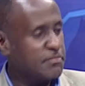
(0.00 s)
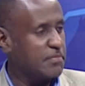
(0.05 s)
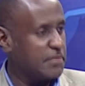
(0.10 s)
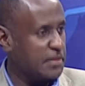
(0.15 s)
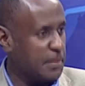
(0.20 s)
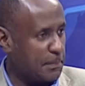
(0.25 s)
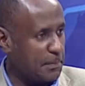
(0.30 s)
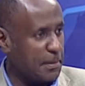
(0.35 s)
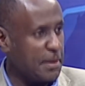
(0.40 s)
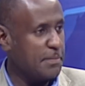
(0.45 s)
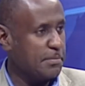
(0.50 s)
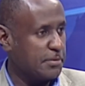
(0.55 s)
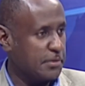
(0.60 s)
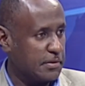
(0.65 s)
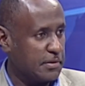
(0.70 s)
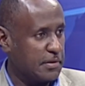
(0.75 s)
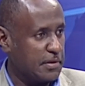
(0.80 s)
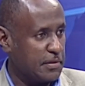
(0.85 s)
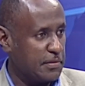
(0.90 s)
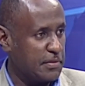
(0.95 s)
the
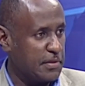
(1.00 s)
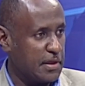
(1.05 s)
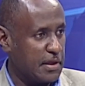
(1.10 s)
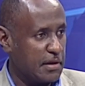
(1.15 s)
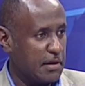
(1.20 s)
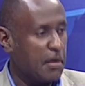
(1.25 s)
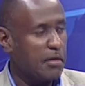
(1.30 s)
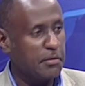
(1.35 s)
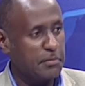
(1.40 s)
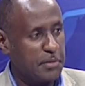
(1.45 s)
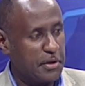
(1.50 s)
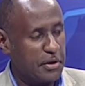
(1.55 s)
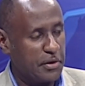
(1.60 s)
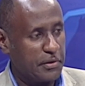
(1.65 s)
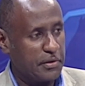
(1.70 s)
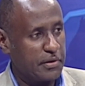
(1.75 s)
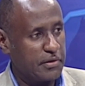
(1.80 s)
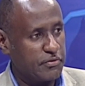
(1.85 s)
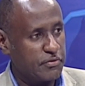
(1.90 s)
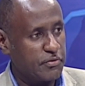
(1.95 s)
people in the economy
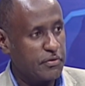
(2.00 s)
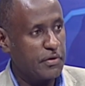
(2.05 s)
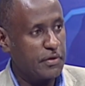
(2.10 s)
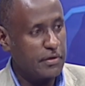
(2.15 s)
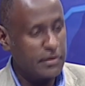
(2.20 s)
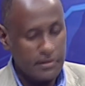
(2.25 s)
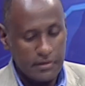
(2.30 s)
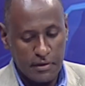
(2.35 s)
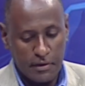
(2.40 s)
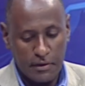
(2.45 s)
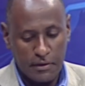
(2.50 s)
are concerned,